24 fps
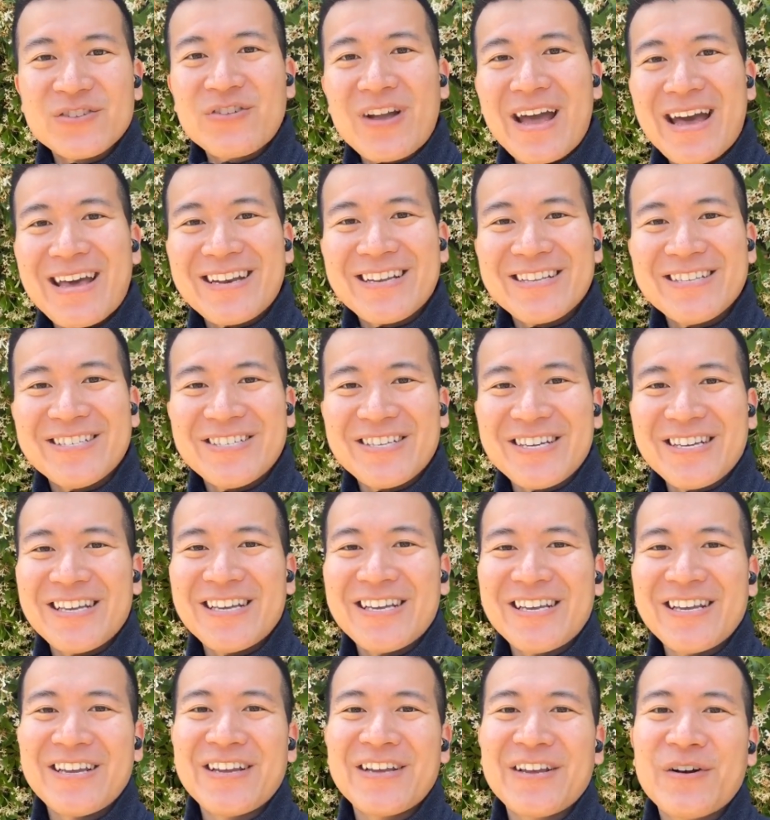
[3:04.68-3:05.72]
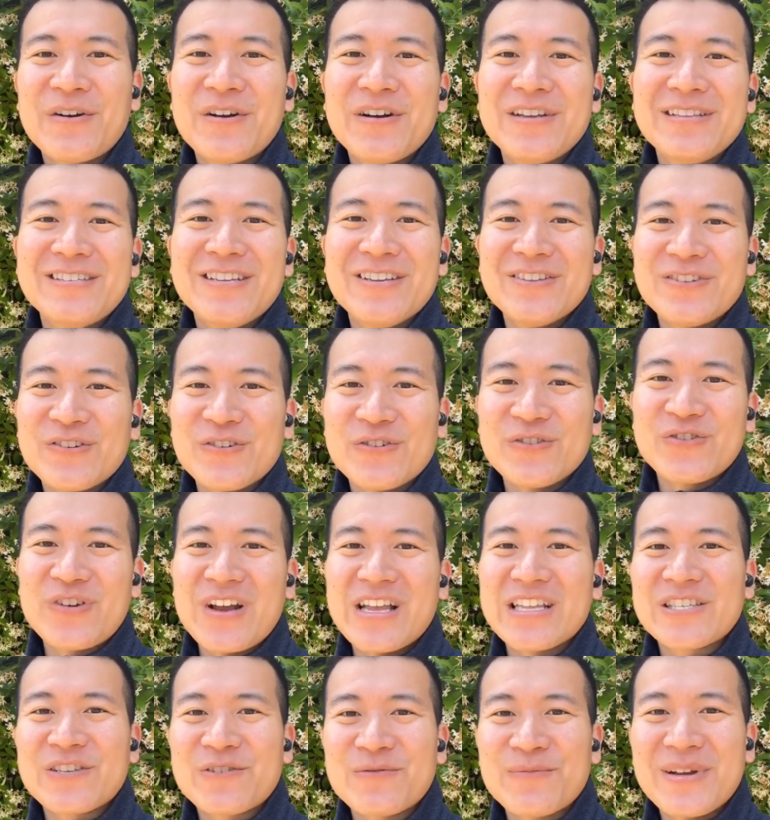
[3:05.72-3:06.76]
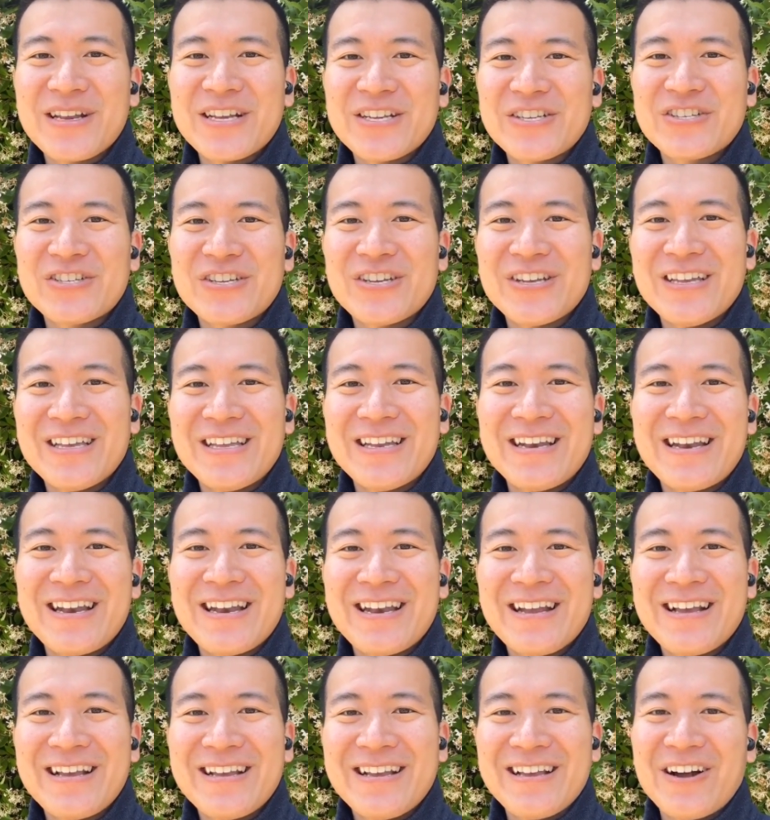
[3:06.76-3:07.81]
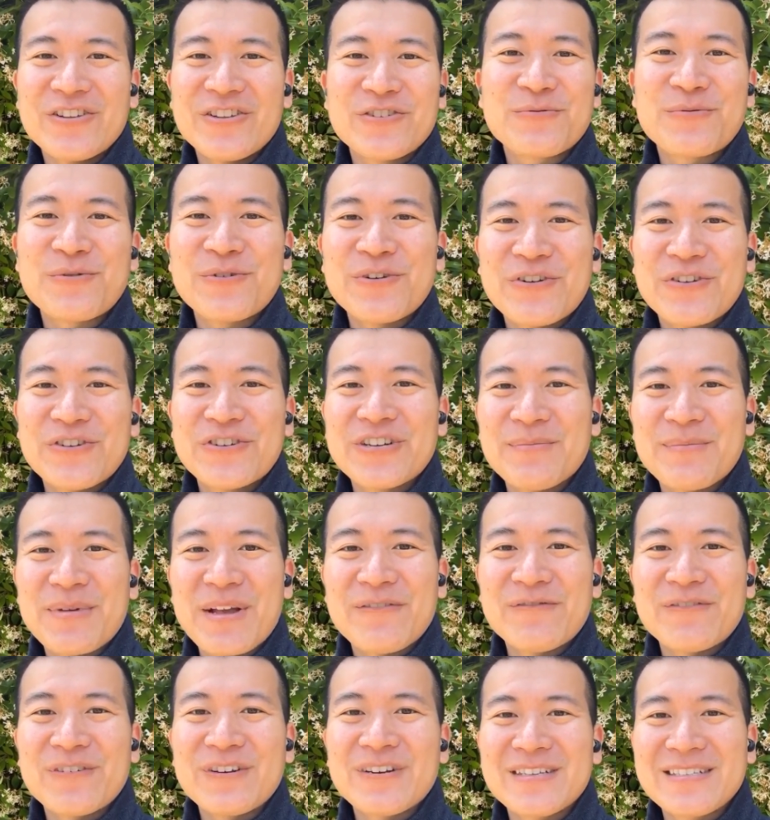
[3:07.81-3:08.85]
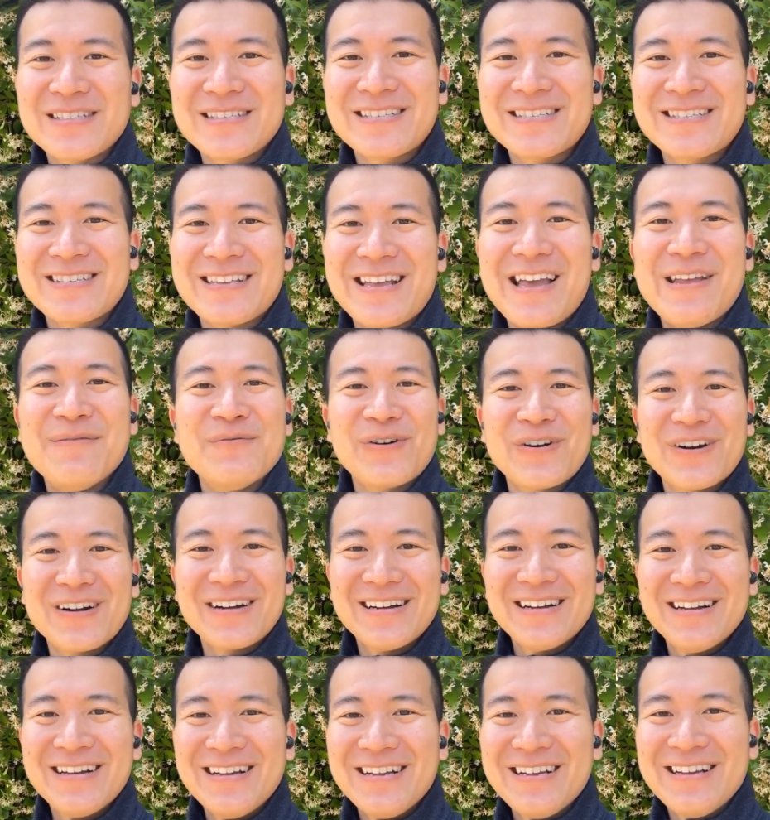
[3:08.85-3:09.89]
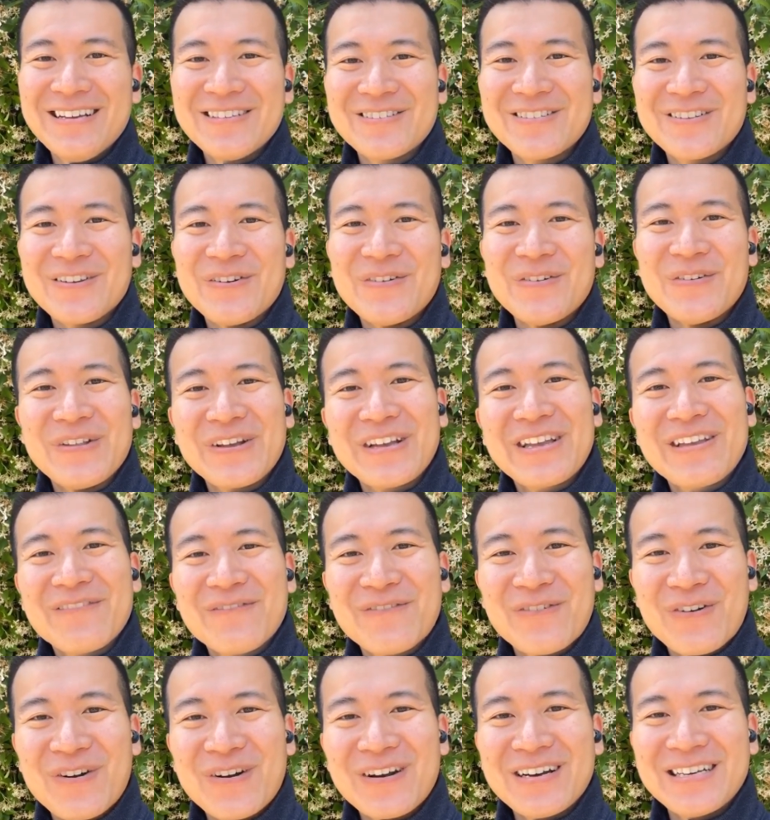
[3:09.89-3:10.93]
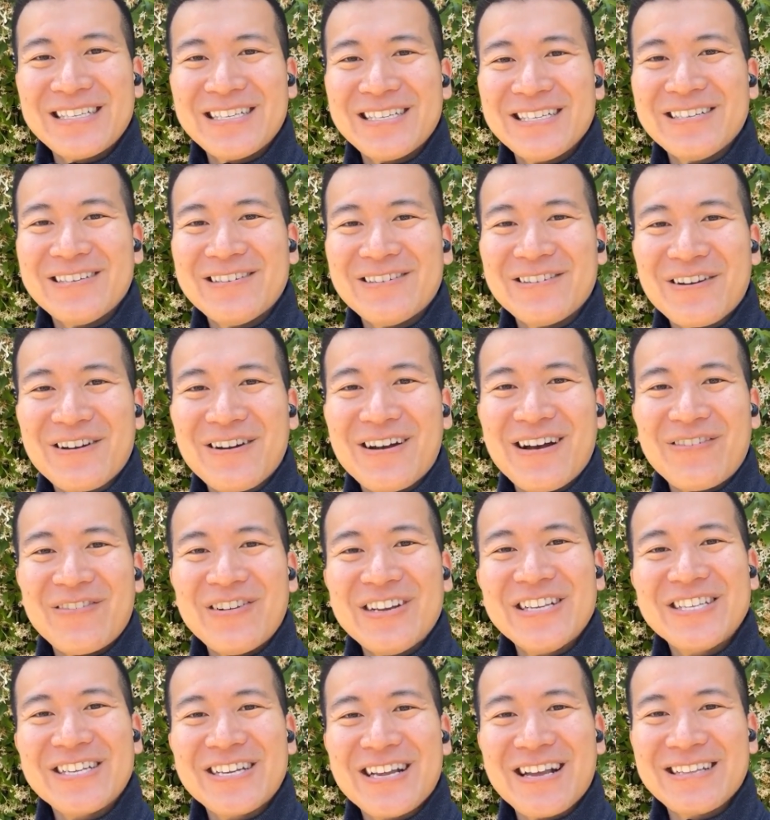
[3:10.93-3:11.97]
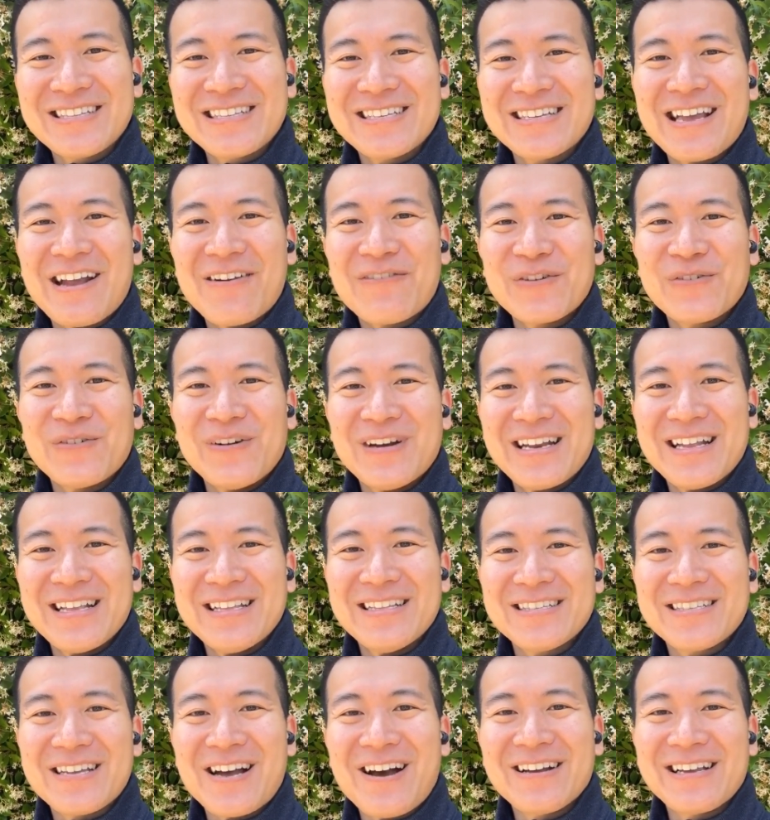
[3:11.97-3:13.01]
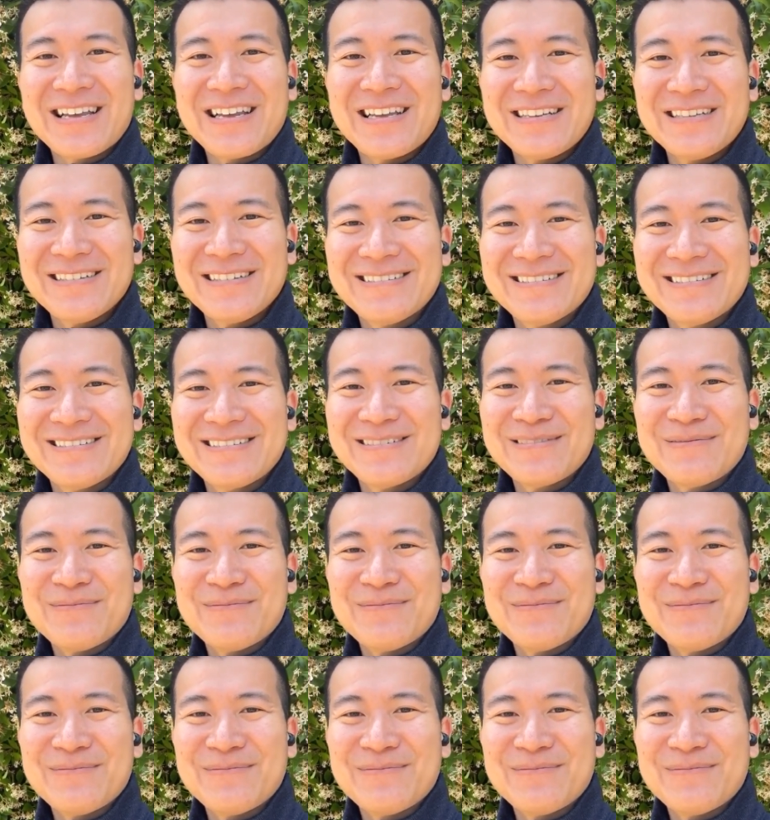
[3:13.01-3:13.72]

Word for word: business strategy, digital transformation, entrepreneurship efforts, and more. So looking forward to reaching out to everyone and talking.